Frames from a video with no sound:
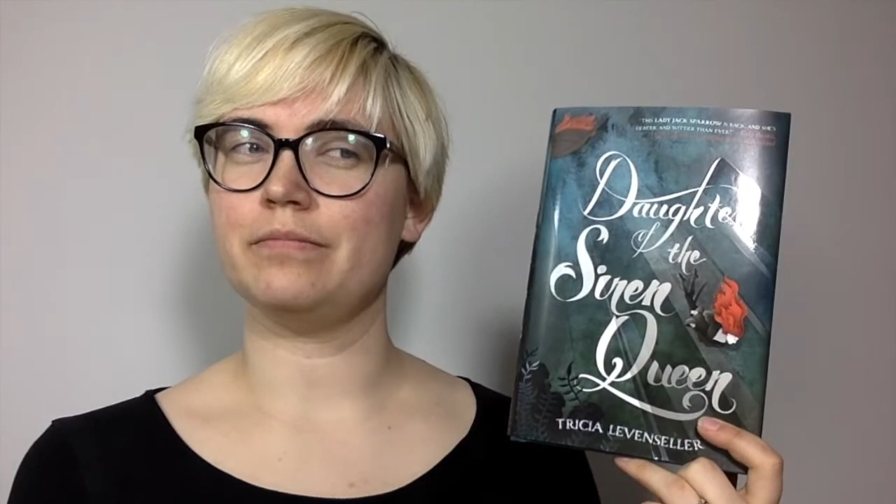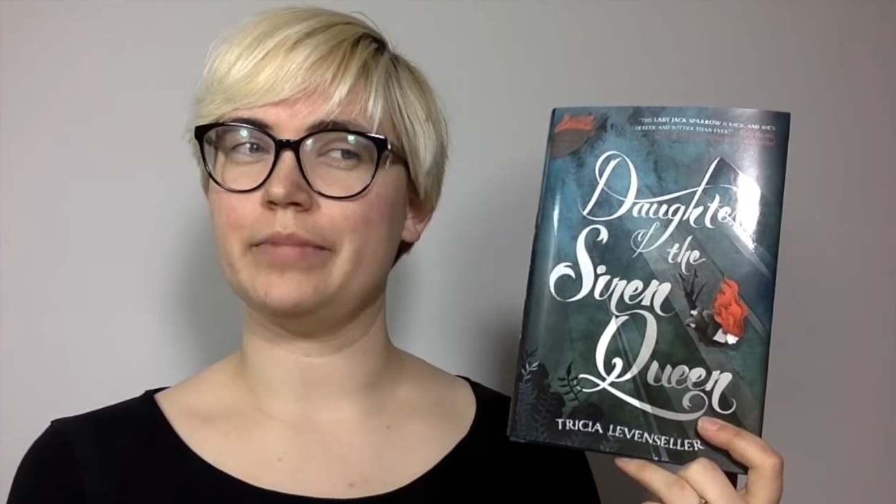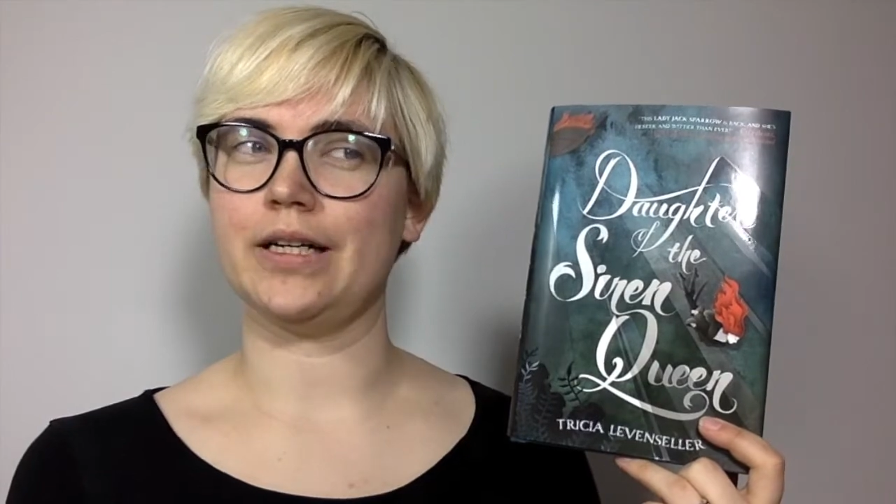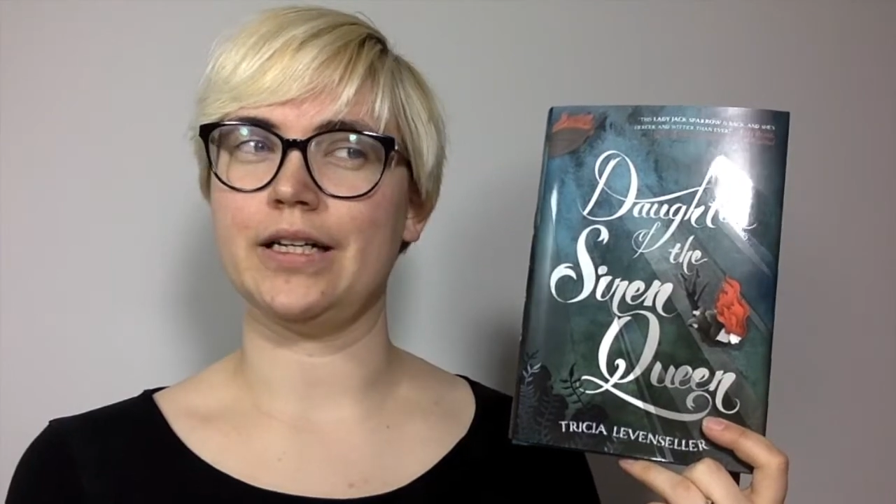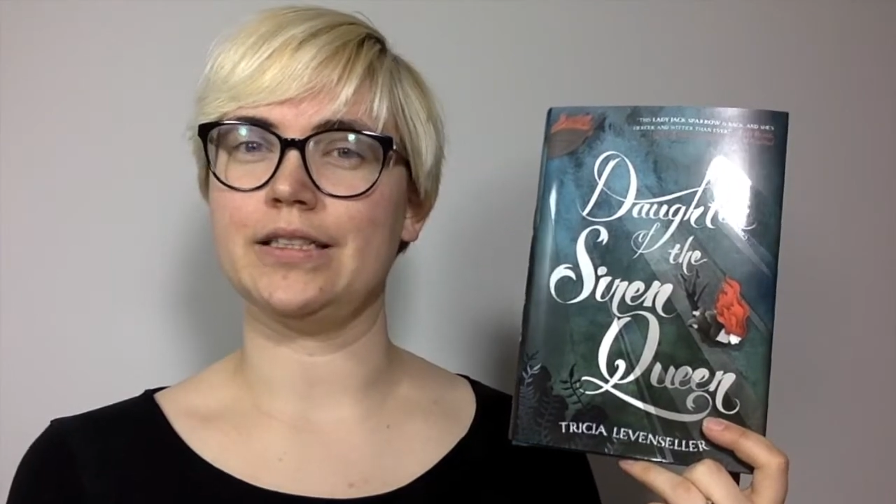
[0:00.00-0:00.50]

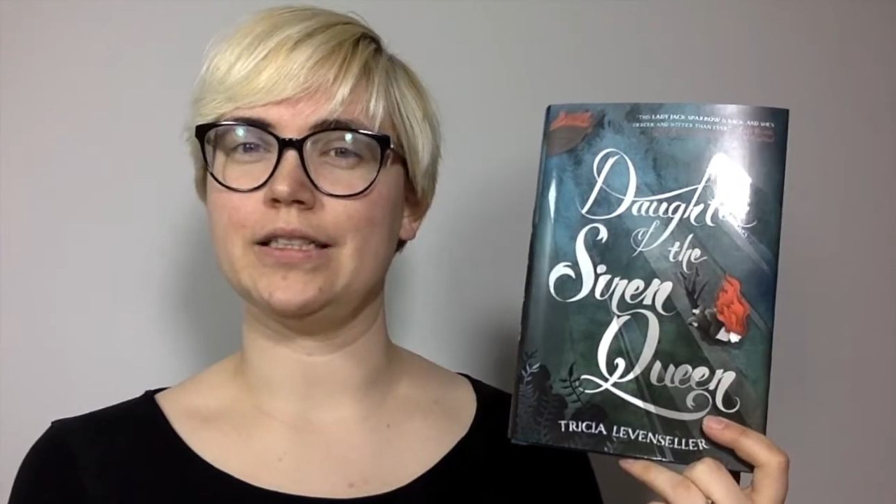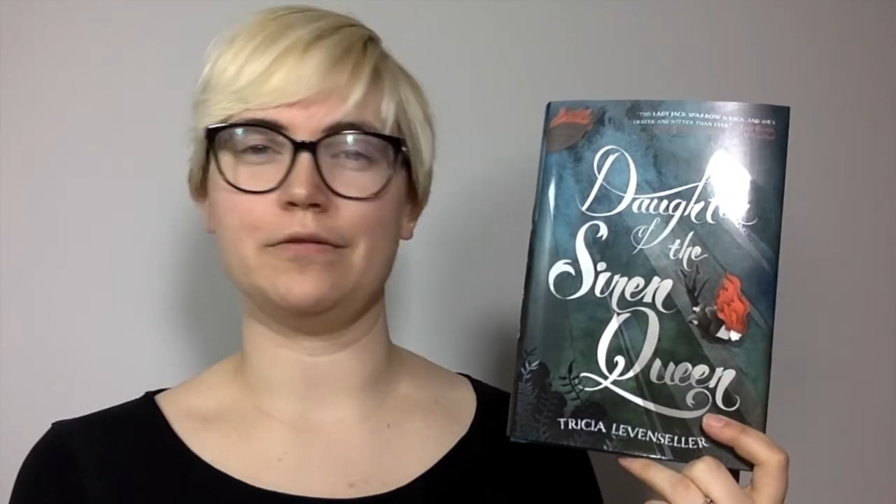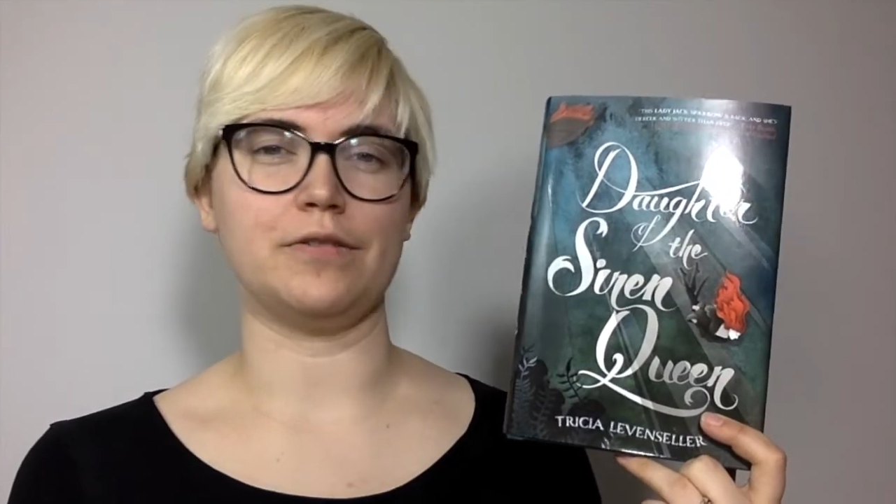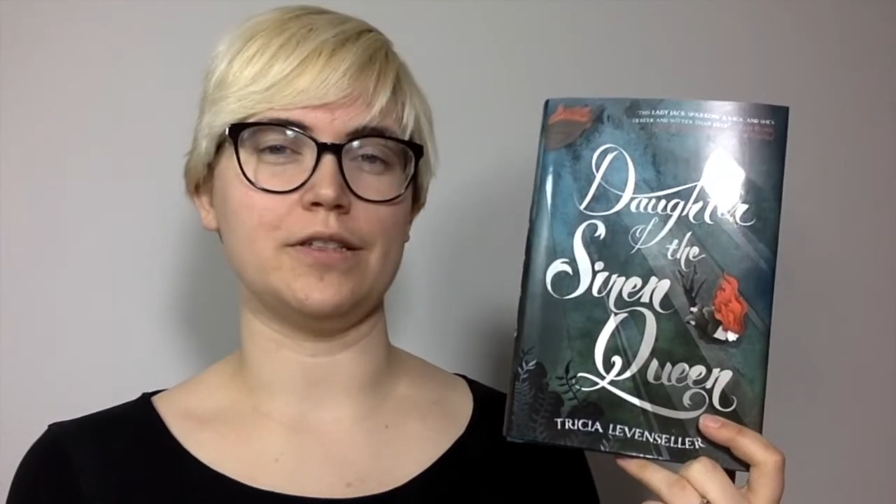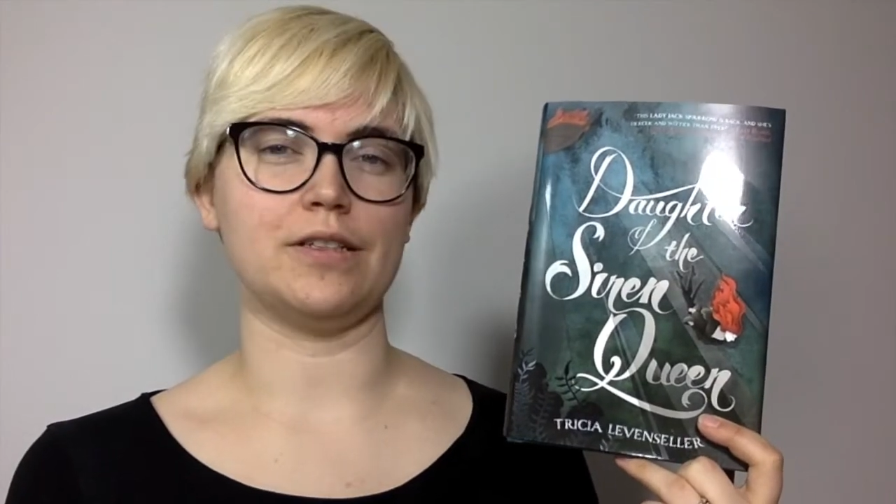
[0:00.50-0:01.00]
but a
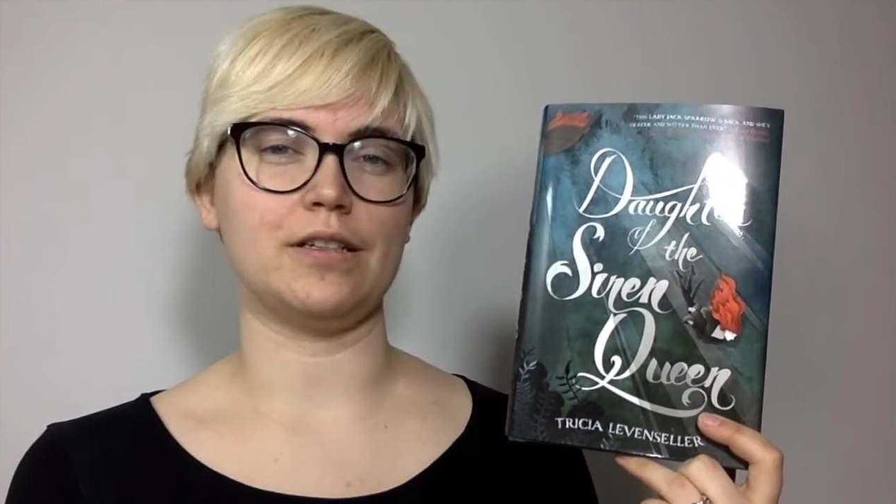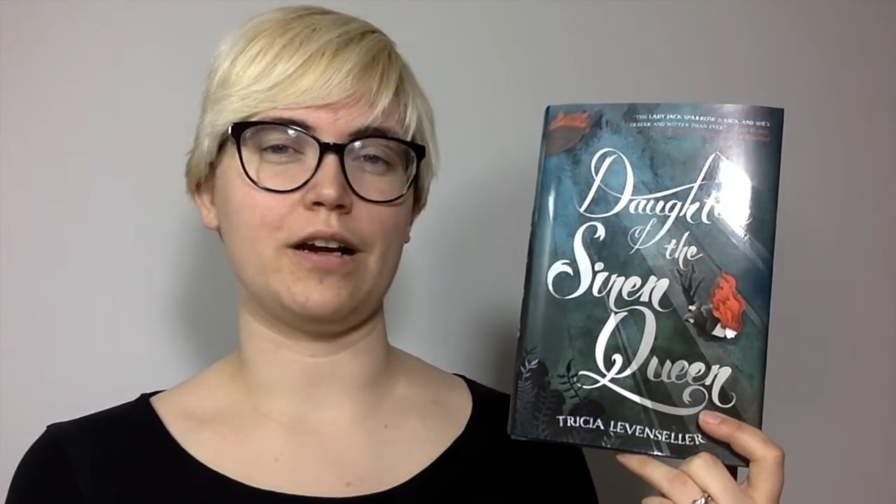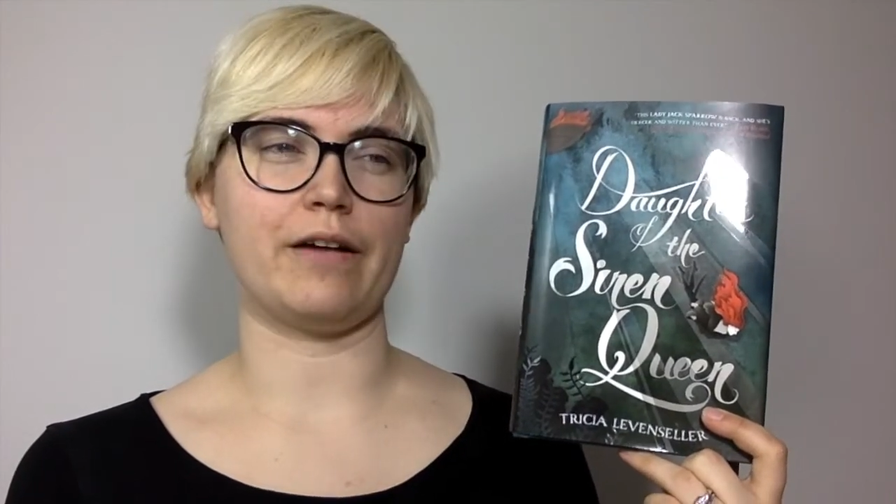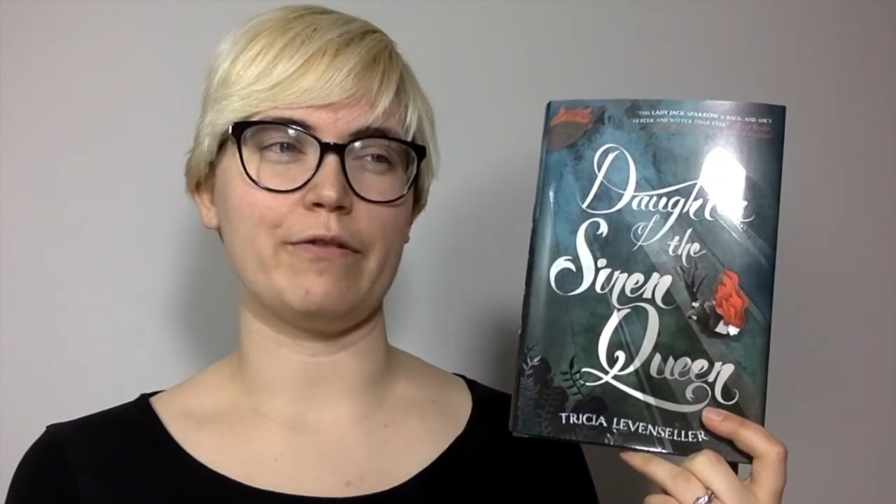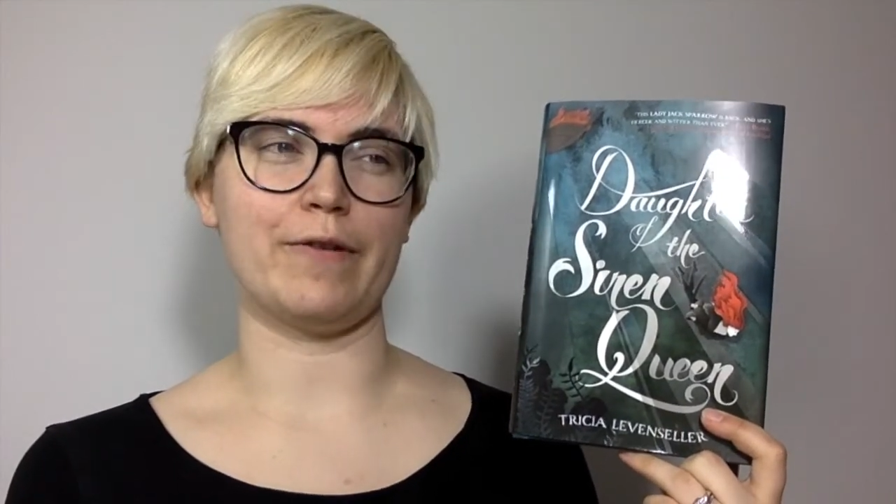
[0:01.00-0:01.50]
different
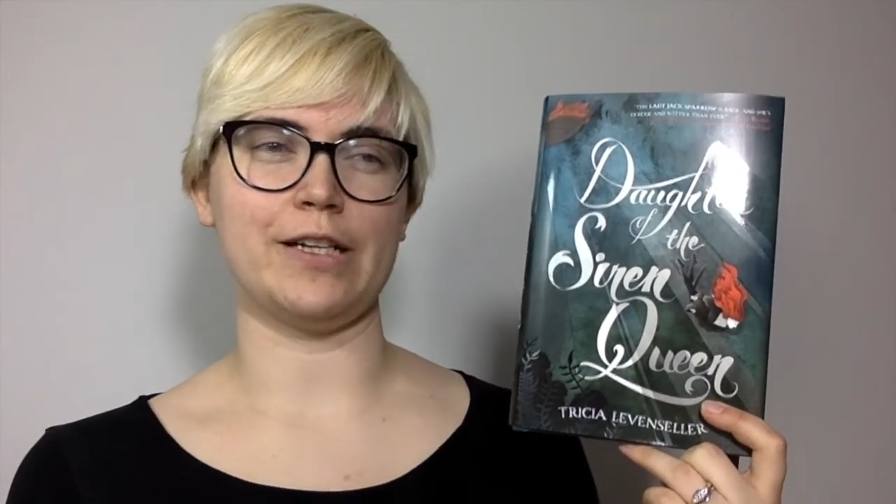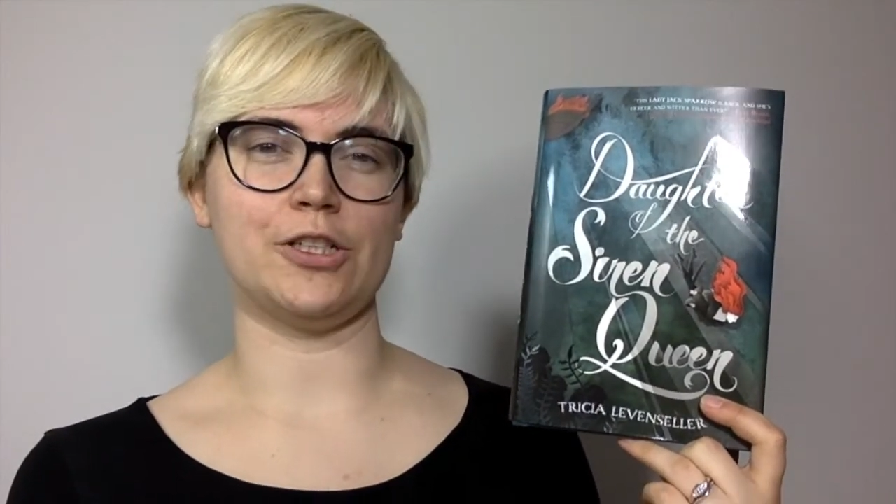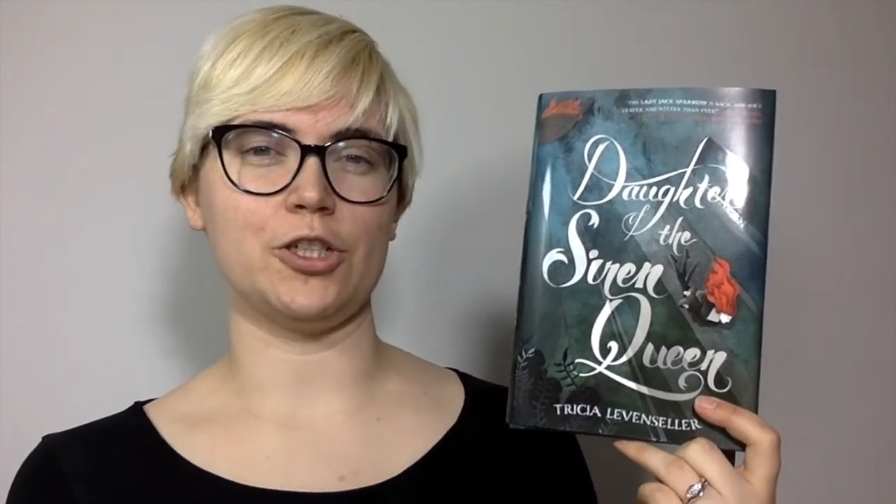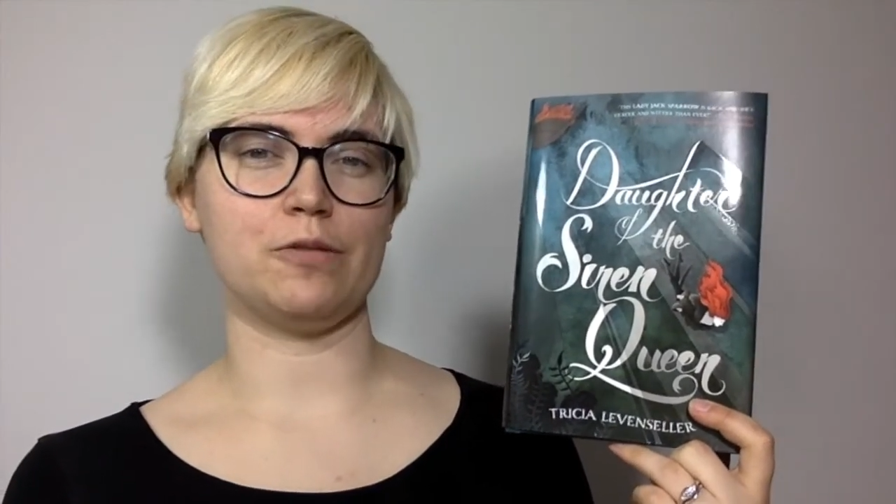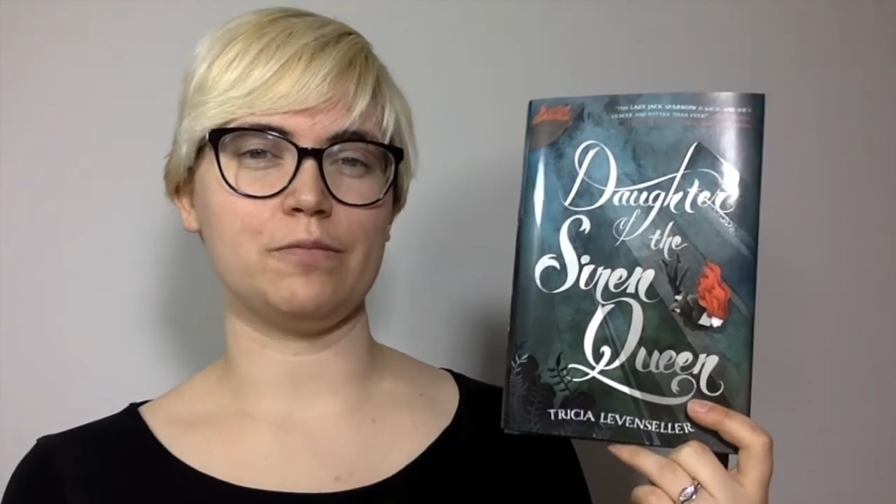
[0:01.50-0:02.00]
kind of
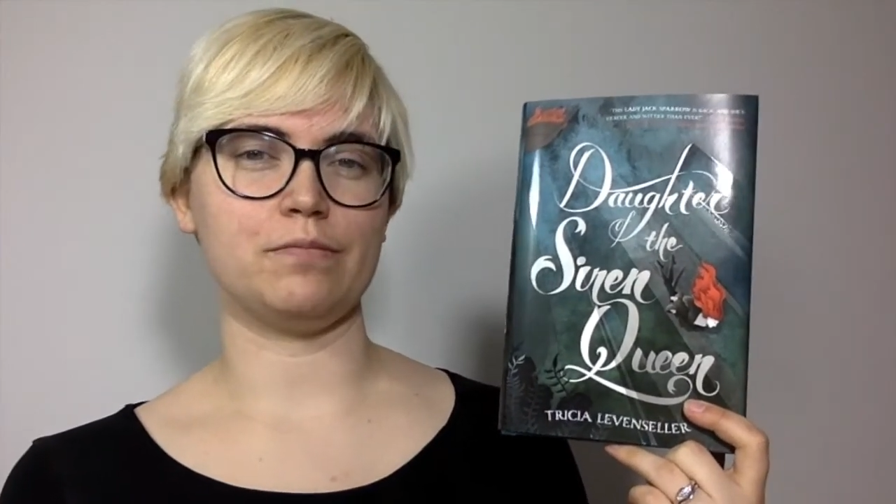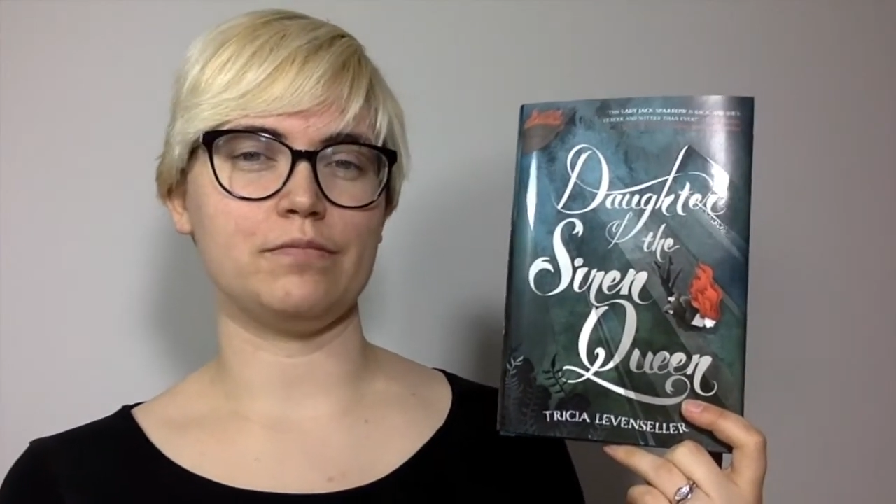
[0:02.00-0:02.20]
adventure,